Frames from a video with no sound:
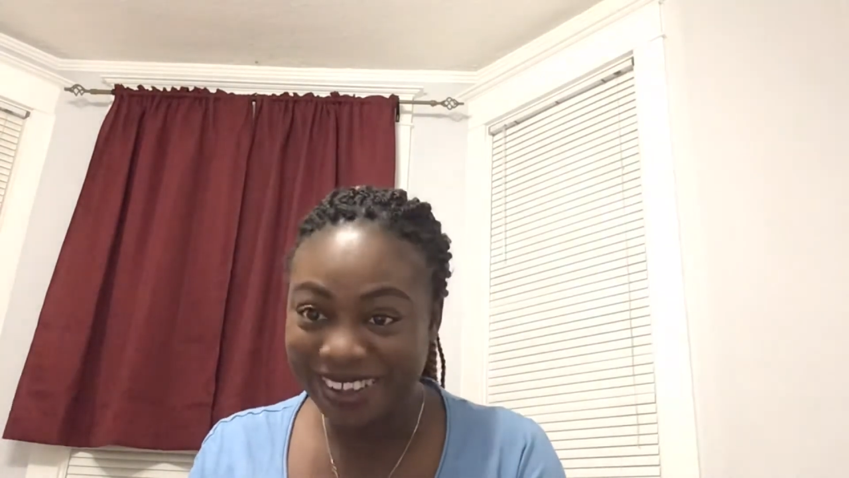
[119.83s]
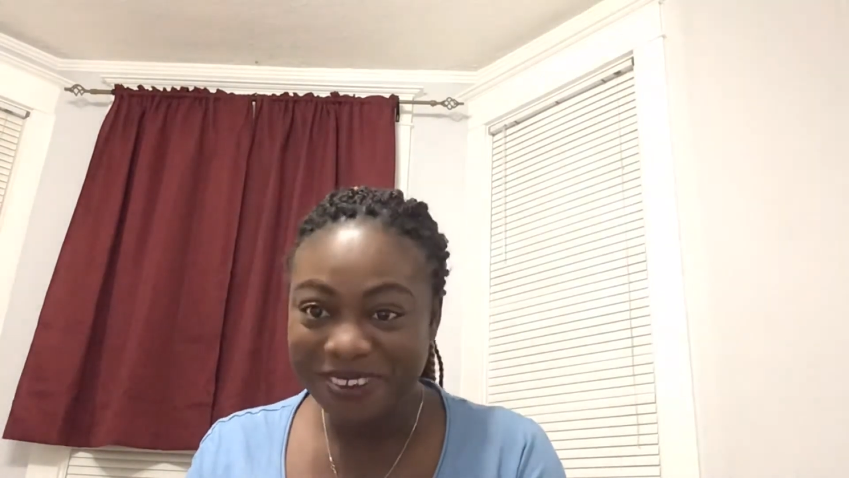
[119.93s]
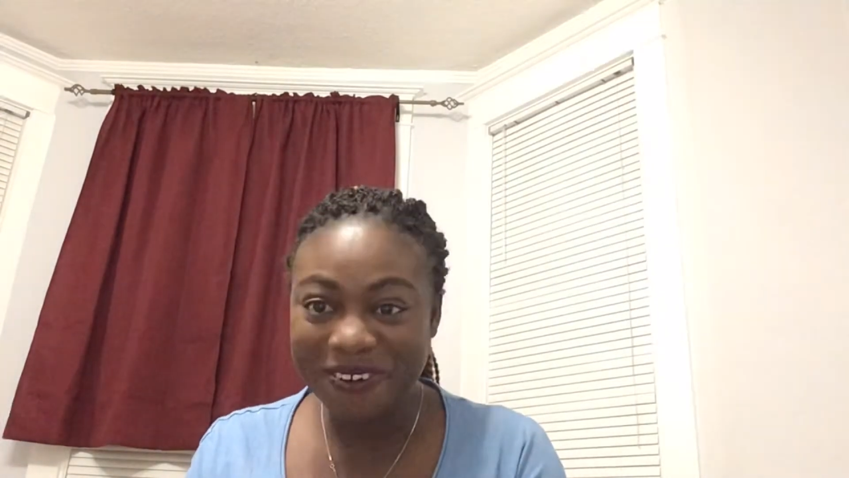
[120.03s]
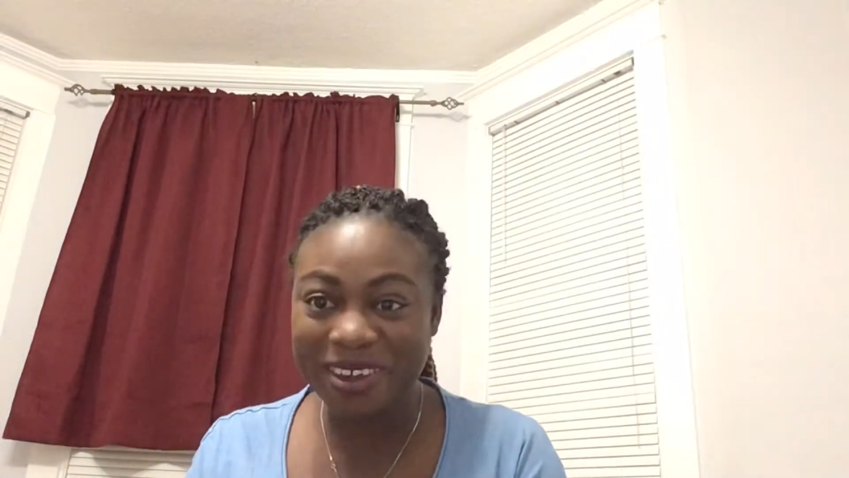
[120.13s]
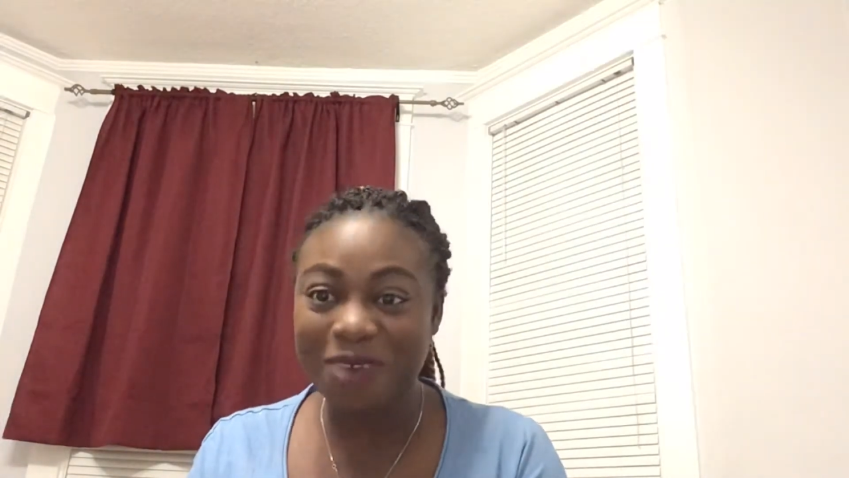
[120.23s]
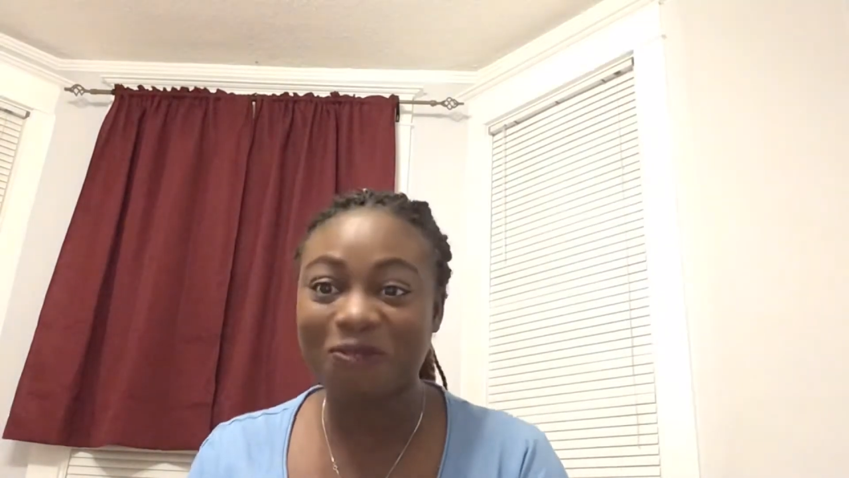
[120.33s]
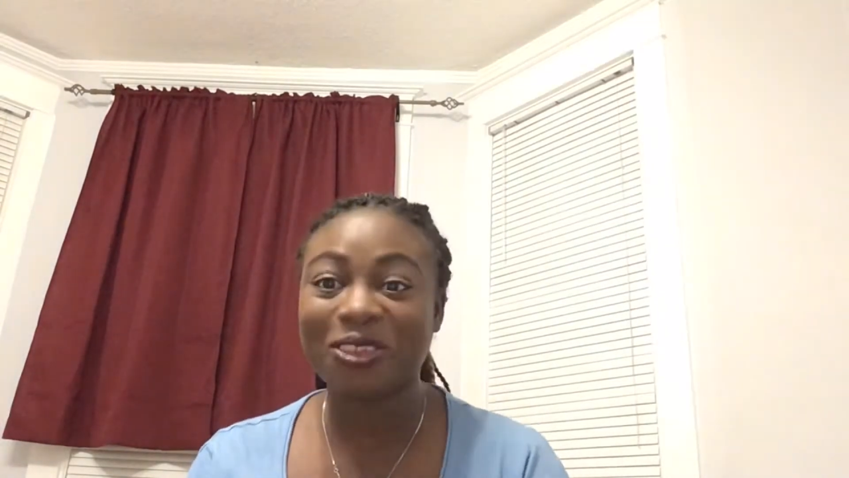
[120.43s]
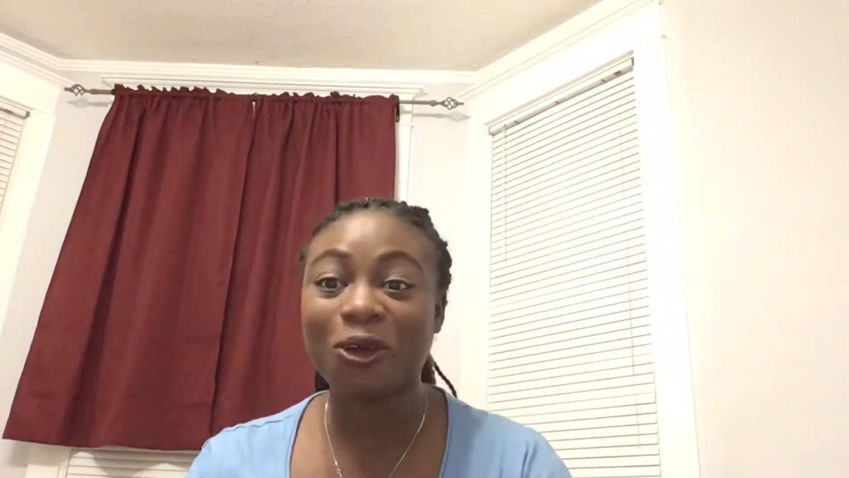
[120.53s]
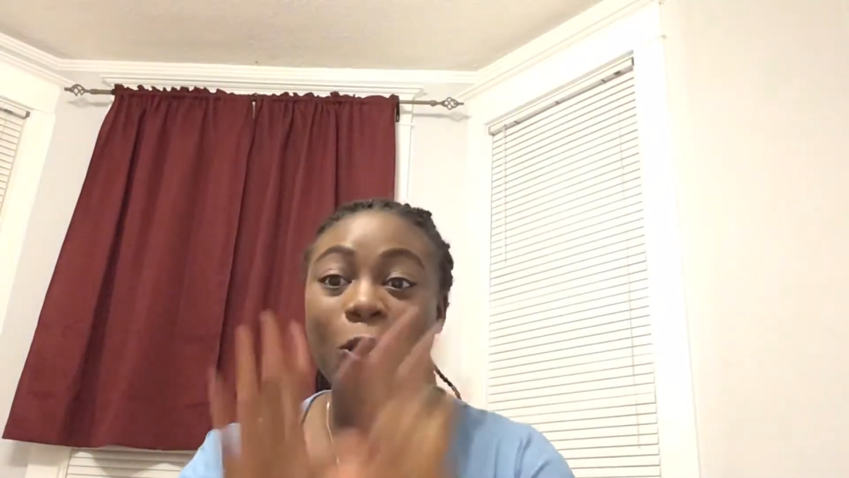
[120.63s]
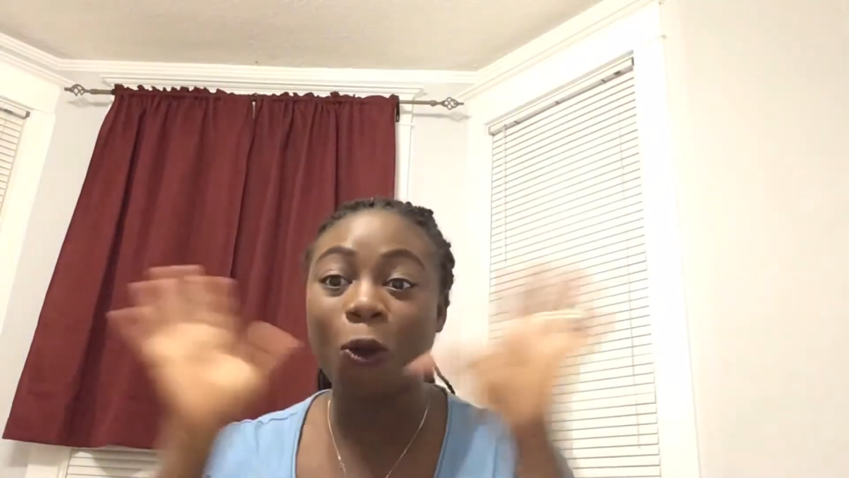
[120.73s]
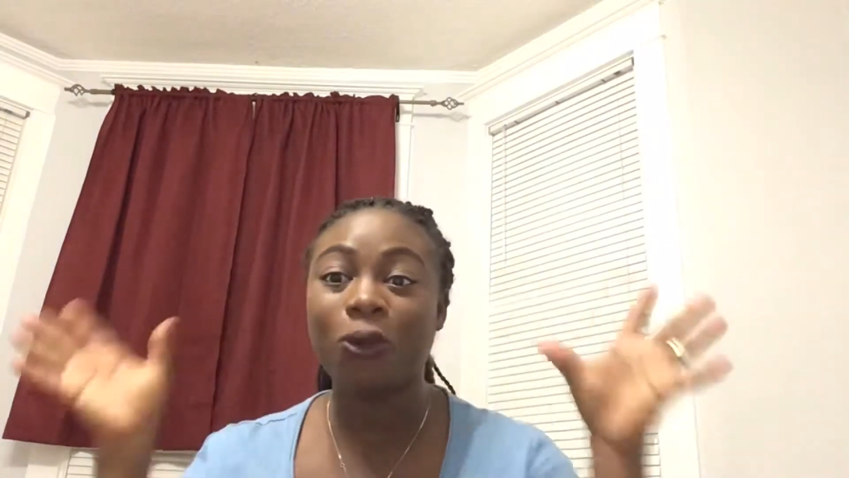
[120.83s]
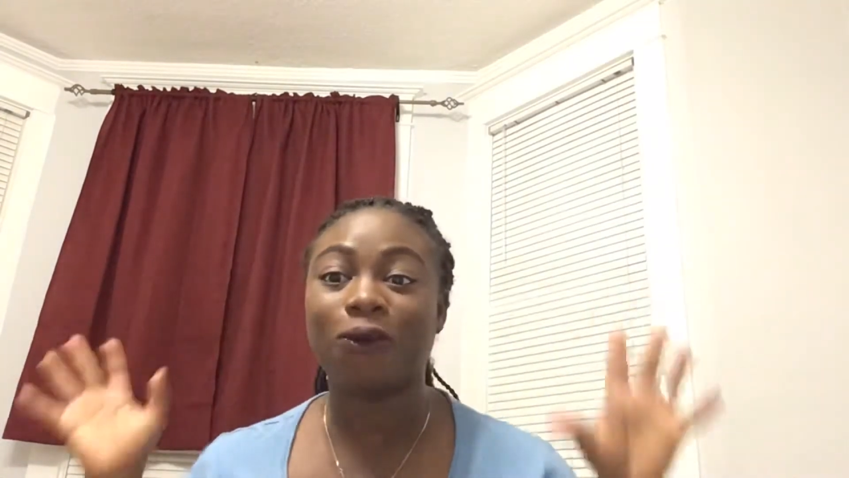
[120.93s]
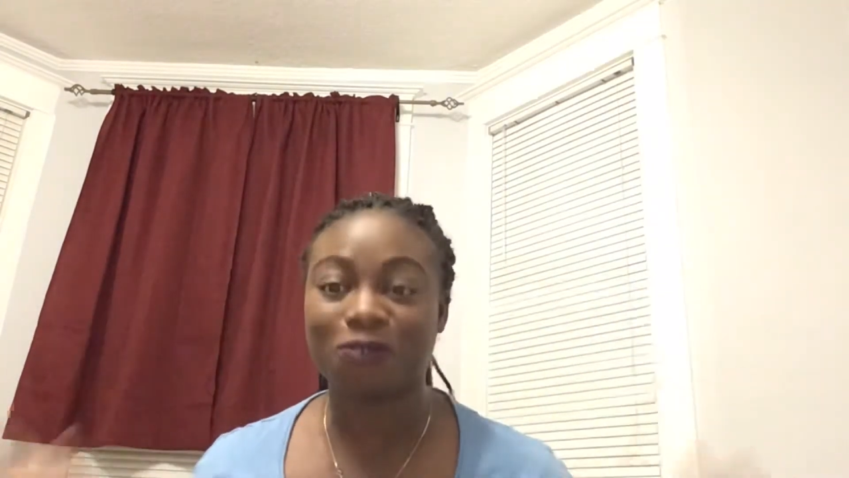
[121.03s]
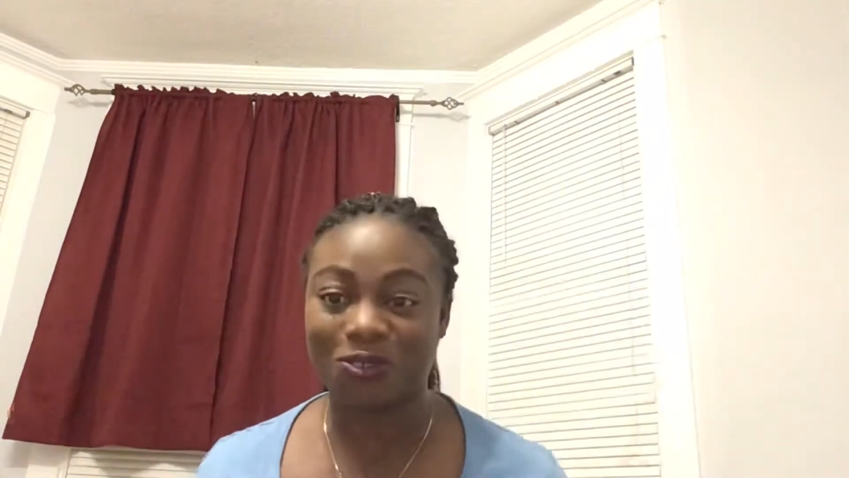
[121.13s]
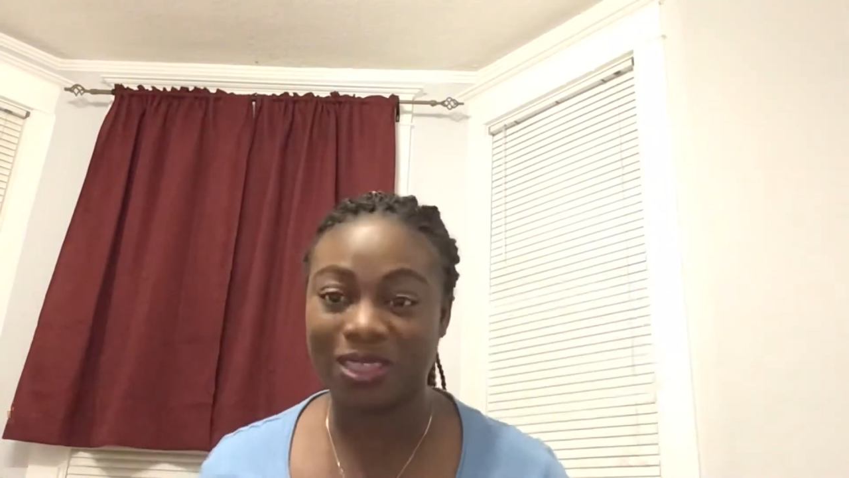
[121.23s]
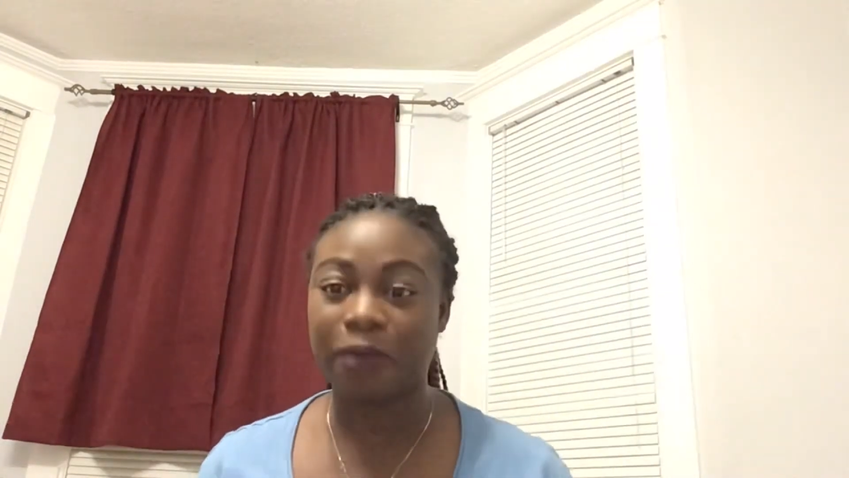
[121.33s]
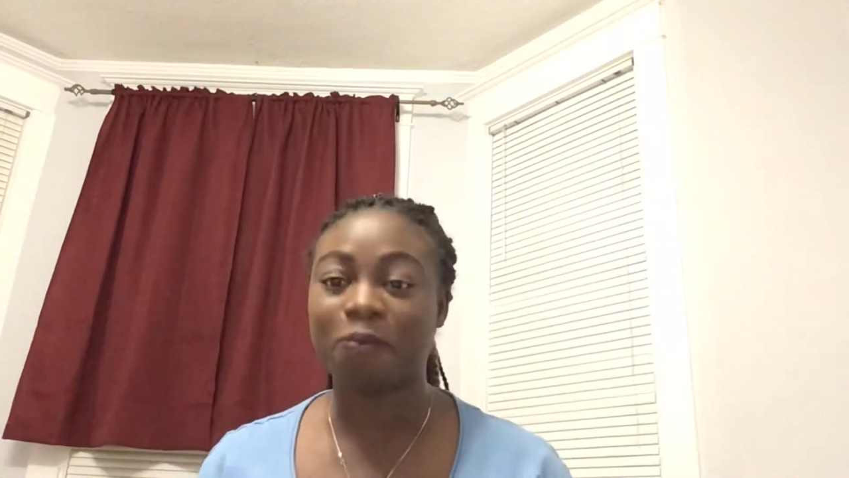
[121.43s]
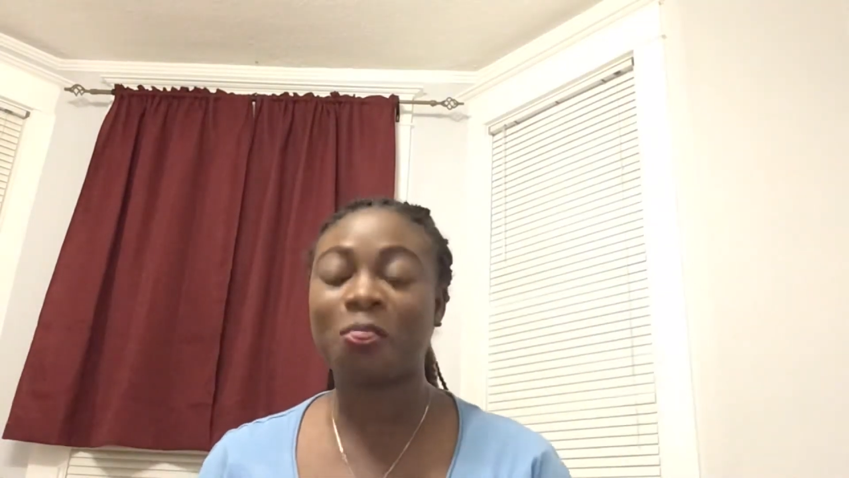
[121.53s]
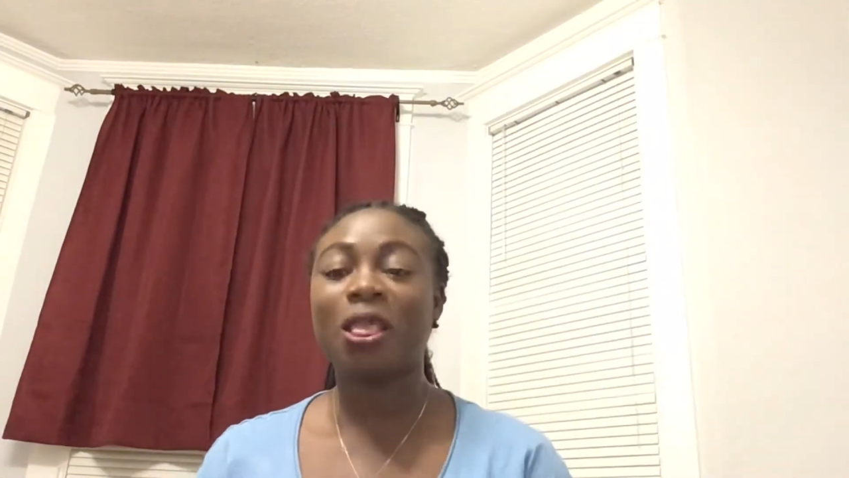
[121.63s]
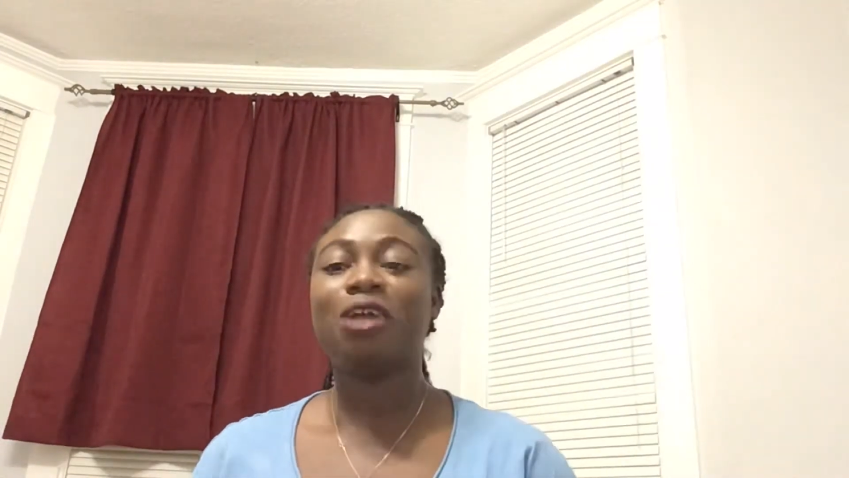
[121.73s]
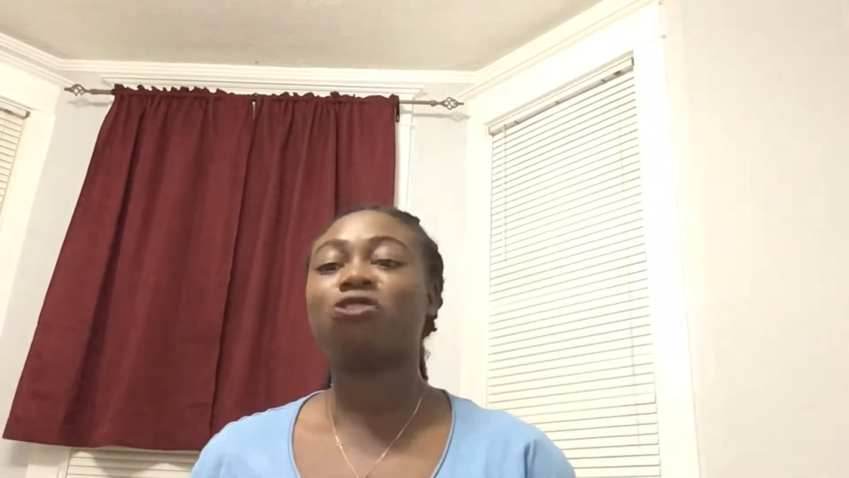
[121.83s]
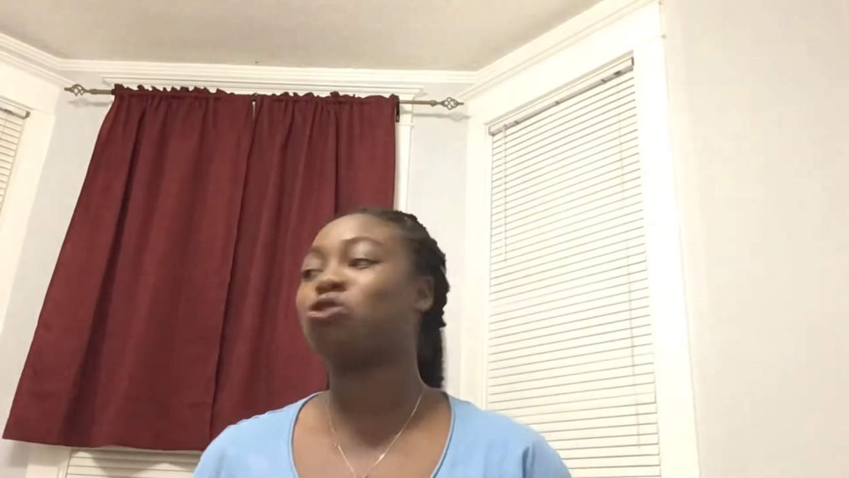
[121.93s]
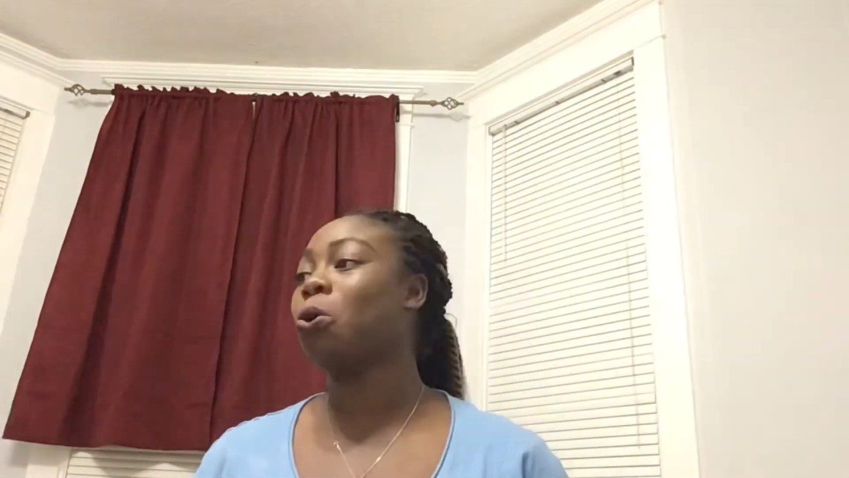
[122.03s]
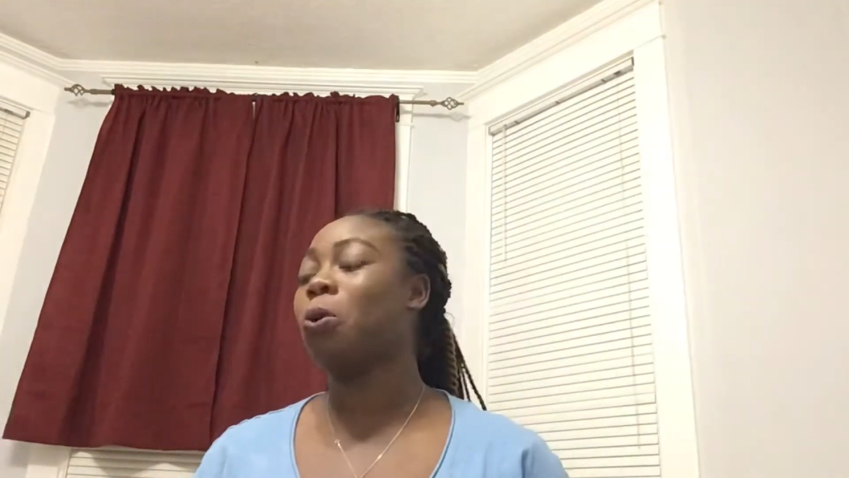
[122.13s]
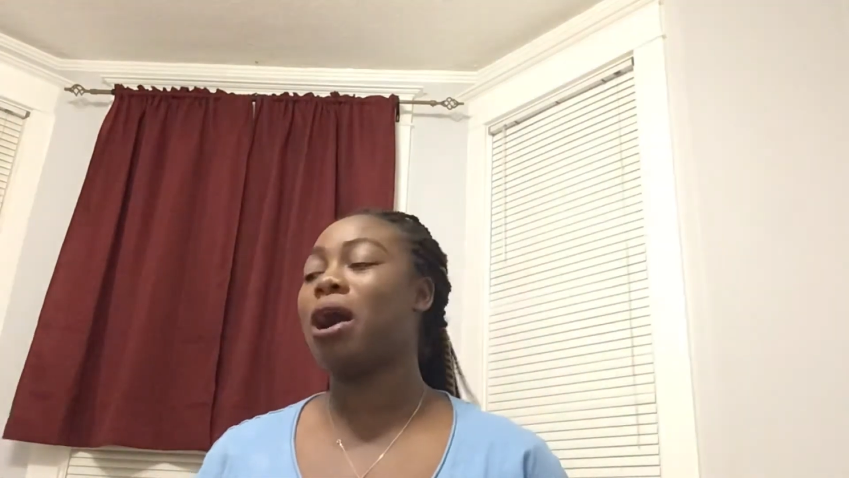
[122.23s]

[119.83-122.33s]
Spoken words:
okay, for the whole of today. So